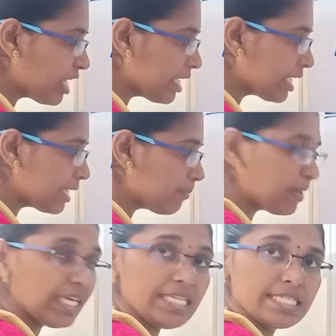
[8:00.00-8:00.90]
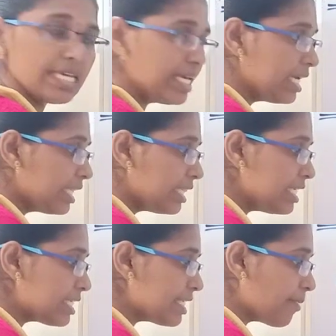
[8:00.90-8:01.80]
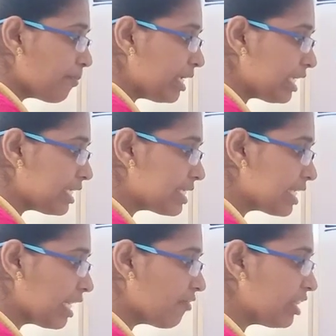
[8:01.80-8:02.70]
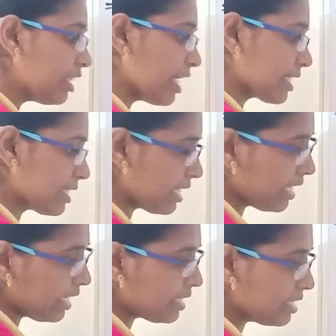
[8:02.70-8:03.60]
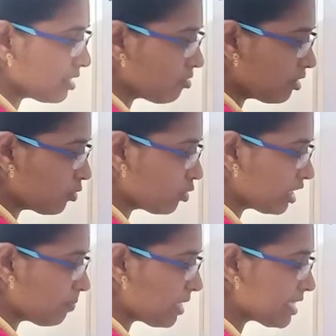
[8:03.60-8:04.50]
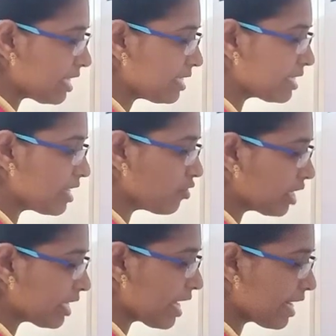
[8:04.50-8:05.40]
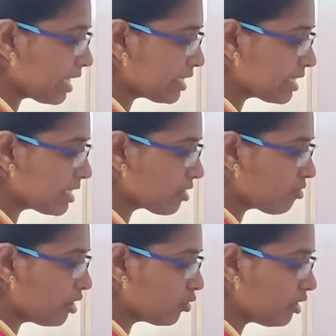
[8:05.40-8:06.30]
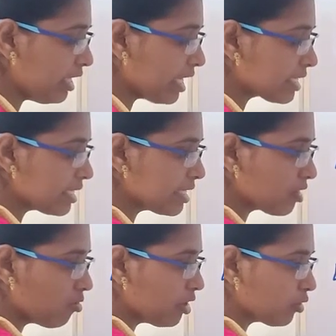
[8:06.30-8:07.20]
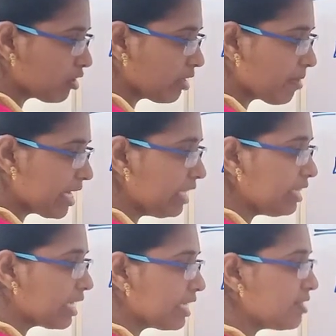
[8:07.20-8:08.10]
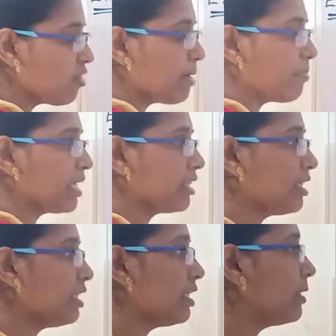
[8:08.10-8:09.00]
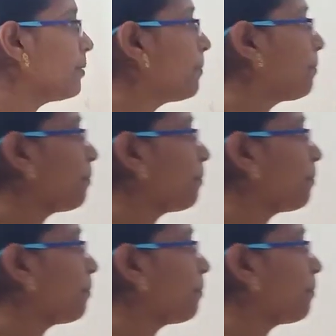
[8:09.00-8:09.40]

we can replace this number easily with x. 10x is equal to 3 plus x. Then you get 9x is equal to 3. X is equal to 3 by 9. That is 1 by 3.